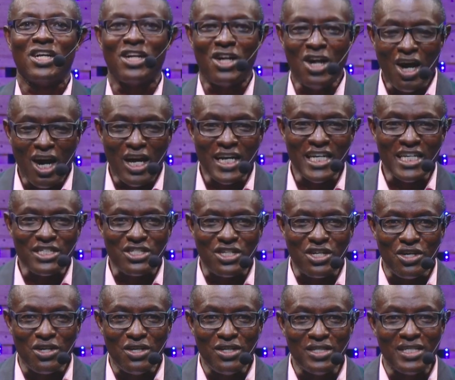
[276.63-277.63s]
God is
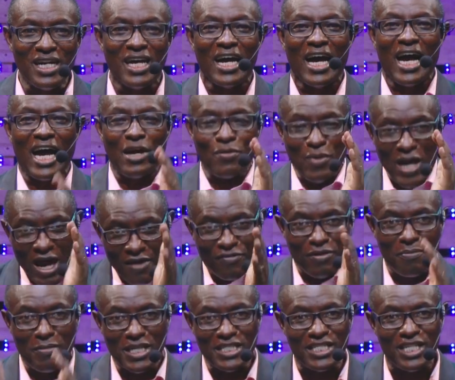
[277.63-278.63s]
good, and we have
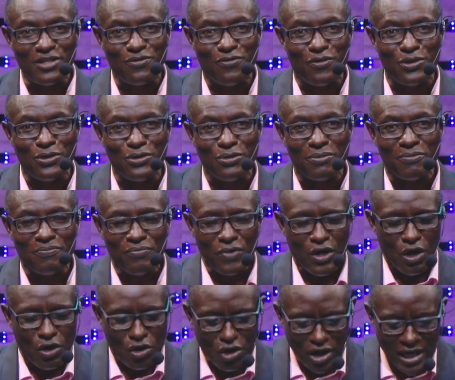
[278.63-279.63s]
a message for you.
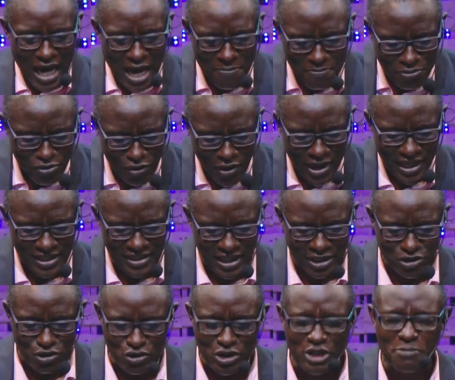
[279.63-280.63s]
Lord, I pray
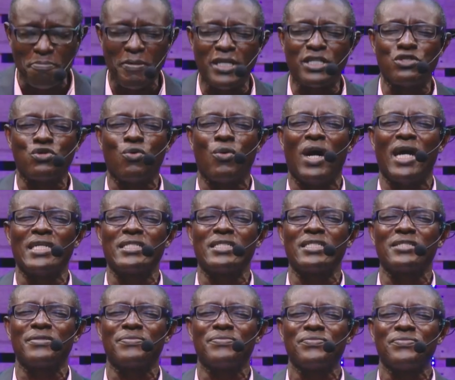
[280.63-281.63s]
that you speak to us.